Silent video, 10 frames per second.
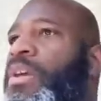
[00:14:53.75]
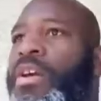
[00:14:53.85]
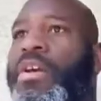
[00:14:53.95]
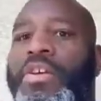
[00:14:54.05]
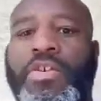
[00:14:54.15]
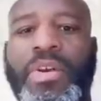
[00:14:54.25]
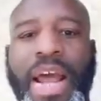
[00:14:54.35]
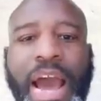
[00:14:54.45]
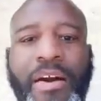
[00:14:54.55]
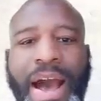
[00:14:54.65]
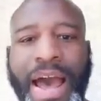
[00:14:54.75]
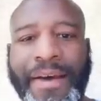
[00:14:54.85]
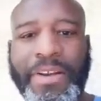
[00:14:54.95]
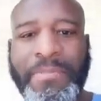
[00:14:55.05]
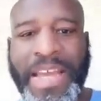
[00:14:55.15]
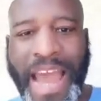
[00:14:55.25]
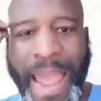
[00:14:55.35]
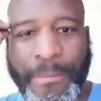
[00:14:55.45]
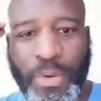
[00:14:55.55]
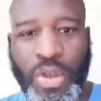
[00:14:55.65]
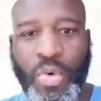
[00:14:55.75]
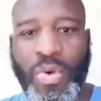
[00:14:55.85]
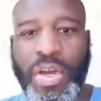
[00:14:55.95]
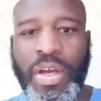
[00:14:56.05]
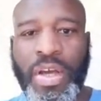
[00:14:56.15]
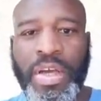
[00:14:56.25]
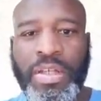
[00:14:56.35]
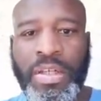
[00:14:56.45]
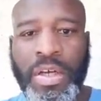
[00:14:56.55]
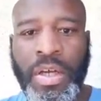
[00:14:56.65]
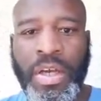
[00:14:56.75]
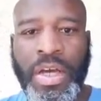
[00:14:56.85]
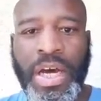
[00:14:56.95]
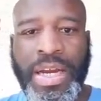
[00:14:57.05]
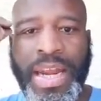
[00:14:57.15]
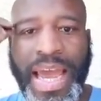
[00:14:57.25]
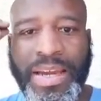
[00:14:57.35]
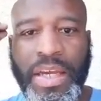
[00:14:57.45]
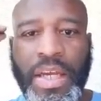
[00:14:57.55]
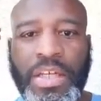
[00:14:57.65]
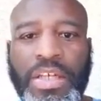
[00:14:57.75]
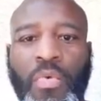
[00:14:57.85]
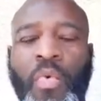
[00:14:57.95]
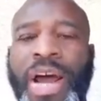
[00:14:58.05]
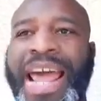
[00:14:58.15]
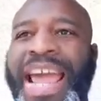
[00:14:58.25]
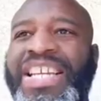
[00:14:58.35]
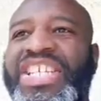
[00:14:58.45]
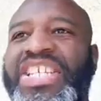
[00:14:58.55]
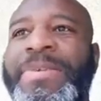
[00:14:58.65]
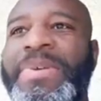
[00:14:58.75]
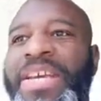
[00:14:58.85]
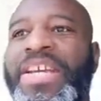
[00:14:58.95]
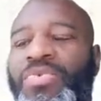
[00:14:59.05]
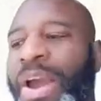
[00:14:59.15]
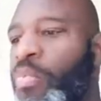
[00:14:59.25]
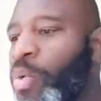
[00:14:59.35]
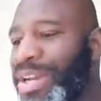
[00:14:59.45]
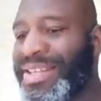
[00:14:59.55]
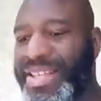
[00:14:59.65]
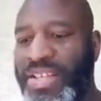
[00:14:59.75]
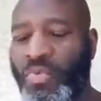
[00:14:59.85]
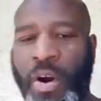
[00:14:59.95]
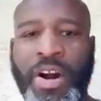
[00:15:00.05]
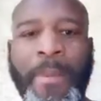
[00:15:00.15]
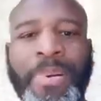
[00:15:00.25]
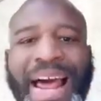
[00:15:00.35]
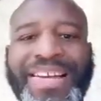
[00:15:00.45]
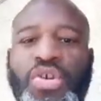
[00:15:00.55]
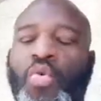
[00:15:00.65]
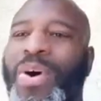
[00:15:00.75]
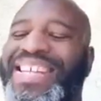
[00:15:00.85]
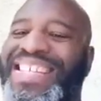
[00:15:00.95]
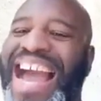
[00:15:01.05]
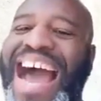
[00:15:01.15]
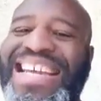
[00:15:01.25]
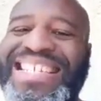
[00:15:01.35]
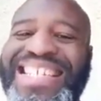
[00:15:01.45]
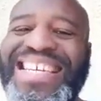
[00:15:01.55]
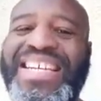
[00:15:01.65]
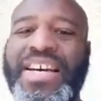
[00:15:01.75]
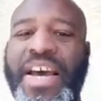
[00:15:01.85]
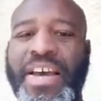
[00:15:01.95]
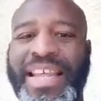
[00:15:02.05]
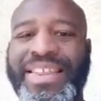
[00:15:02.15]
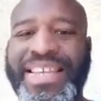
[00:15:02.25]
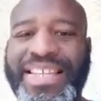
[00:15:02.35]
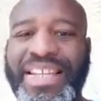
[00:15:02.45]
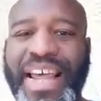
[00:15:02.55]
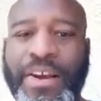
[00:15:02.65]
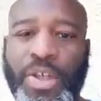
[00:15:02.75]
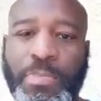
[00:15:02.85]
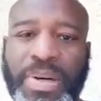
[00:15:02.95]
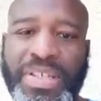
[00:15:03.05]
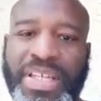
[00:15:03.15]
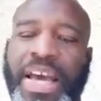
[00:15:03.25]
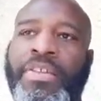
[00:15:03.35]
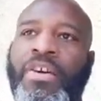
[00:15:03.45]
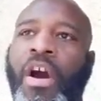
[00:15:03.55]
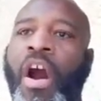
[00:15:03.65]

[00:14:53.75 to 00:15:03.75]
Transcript: So now I have to be able to connect to what a sheep is, right? What does this word apply to? What is the idea that these letters put together are